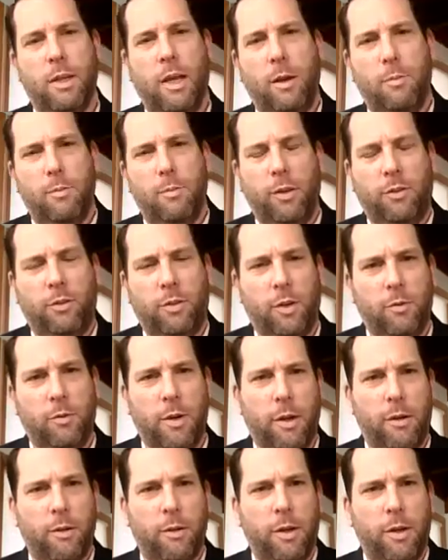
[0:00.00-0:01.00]
I'm Mason
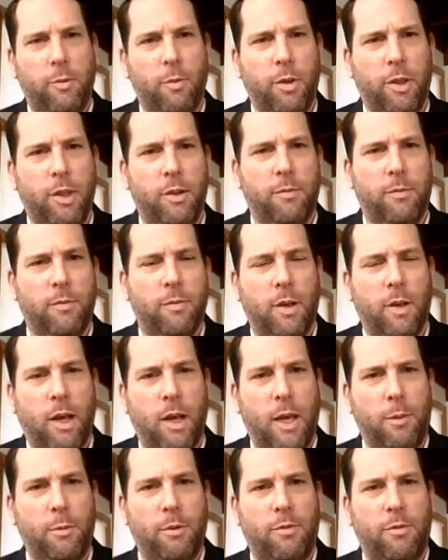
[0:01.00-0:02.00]
Gregory within
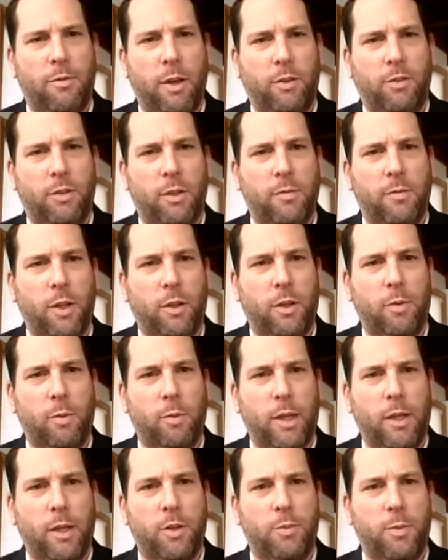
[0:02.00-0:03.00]
MFS Investment
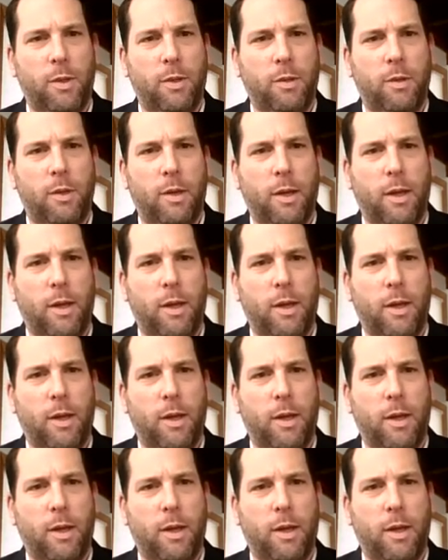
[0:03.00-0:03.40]
Management,